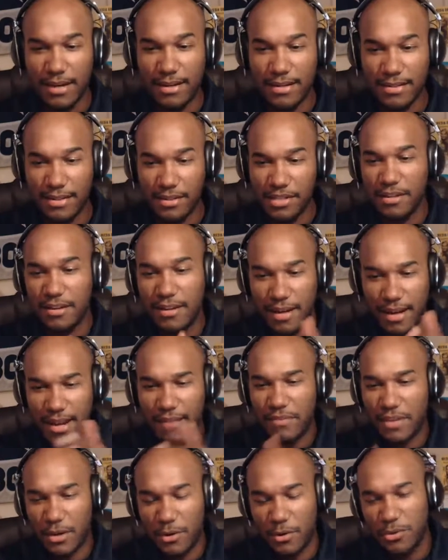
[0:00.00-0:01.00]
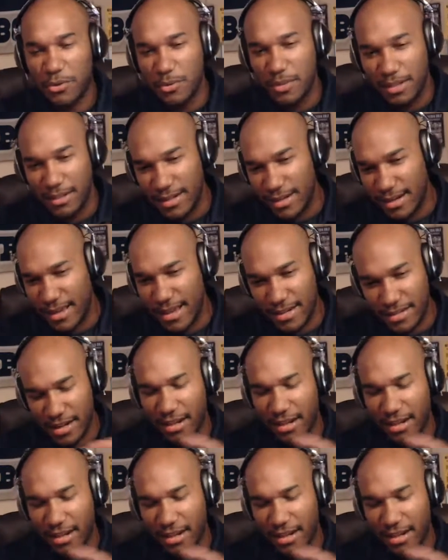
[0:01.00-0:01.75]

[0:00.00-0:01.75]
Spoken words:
Because they're still going to have to go through the litigation.